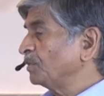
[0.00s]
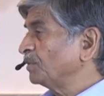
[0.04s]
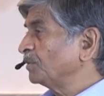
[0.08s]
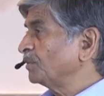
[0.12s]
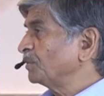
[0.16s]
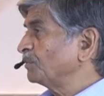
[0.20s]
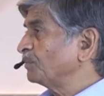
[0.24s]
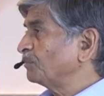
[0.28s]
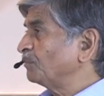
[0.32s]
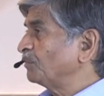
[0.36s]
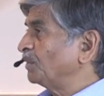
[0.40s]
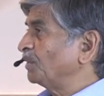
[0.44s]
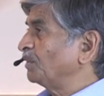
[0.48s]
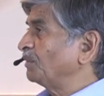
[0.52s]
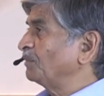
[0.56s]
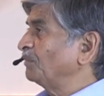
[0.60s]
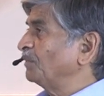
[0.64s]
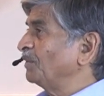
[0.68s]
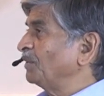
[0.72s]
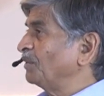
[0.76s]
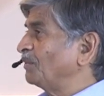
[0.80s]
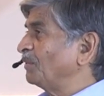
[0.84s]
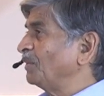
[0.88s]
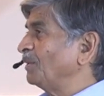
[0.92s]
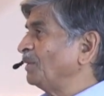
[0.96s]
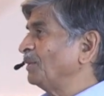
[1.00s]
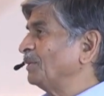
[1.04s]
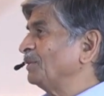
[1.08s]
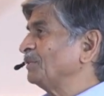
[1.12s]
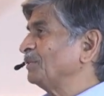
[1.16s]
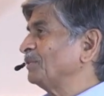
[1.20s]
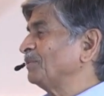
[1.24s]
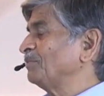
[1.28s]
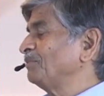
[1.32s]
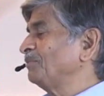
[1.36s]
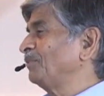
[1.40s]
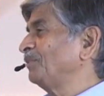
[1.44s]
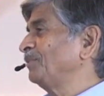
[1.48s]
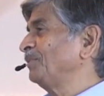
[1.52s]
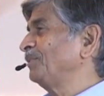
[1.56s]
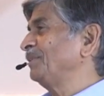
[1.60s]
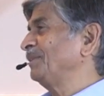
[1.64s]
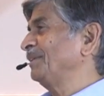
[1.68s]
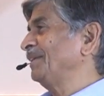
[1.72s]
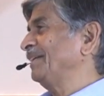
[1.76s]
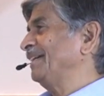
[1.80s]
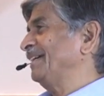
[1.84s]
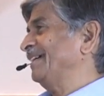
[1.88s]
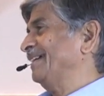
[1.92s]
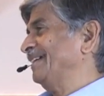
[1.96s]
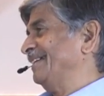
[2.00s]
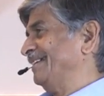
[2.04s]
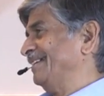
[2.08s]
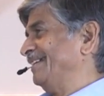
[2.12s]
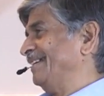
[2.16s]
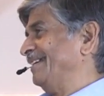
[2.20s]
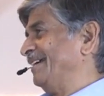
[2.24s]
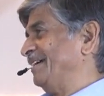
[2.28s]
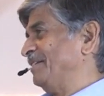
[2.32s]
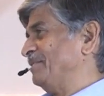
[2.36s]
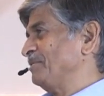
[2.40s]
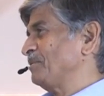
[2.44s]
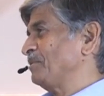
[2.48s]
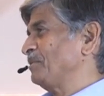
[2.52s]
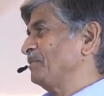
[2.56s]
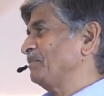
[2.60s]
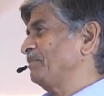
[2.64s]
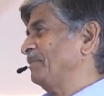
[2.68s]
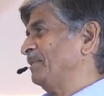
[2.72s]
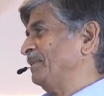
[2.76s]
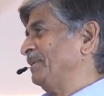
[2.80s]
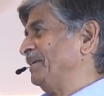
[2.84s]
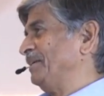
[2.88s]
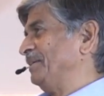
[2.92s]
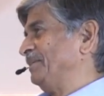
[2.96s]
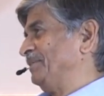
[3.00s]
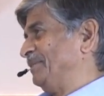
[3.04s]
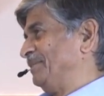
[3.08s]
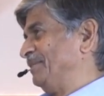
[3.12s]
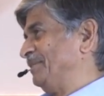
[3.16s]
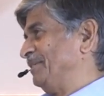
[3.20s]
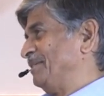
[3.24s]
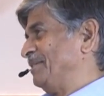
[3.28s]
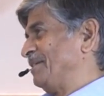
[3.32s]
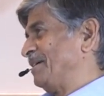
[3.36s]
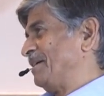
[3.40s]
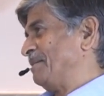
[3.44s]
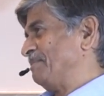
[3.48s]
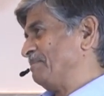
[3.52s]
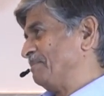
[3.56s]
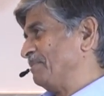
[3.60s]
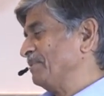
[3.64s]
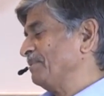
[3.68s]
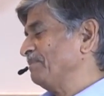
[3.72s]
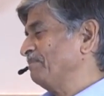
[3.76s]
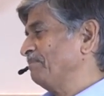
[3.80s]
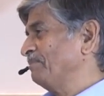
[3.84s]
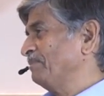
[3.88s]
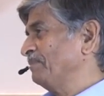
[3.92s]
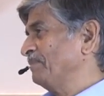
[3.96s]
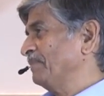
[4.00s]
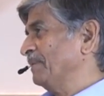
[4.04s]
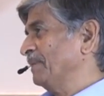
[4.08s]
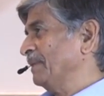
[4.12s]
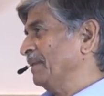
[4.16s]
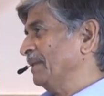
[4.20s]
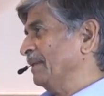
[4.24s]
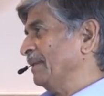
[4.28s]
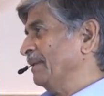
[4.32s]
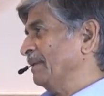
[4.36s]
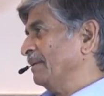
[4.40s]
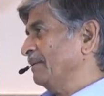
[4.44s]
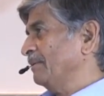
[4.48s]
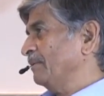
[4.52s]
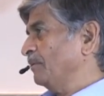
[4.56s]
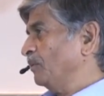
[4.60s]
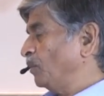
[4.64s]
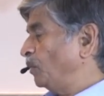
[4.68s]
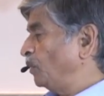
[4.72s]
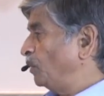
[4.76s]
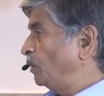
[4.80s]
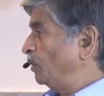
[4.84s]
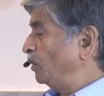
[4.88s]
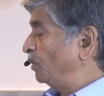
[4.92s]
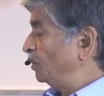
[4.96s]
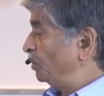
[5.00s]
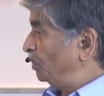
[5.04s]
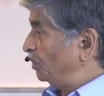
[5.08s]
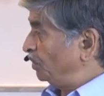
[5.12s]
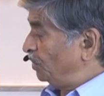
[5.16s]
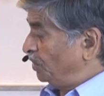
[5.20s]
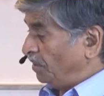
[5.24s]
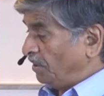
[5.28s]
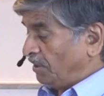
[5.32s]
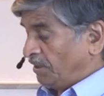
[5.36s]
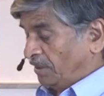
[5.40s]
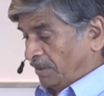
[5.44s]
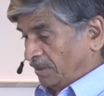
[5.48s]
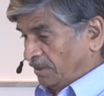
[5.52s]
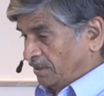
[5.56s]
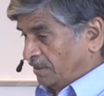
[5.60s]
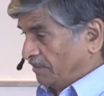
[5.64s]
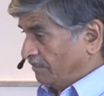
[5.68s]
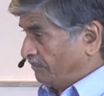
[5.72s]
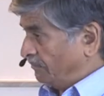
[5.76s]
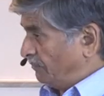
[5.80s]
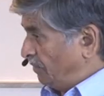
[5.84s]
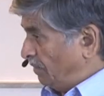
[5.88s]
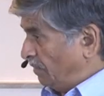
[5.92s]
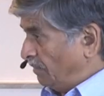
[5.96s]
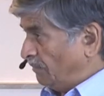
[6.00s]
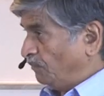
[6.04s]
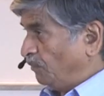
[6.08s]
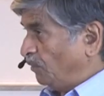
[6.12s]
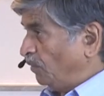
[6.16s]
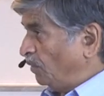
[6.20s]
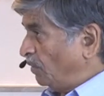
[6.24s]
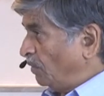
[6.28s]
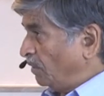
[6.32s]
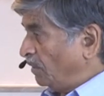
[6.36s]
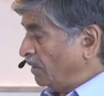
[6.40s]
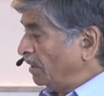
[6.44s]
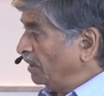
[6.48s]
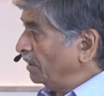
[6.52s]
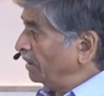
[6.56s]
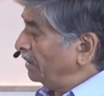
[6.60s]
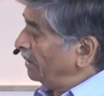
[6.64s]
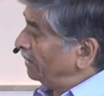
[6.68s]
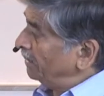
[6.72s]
us what we call a smoothing, like a lubrication type. So skin is a wonderful organ,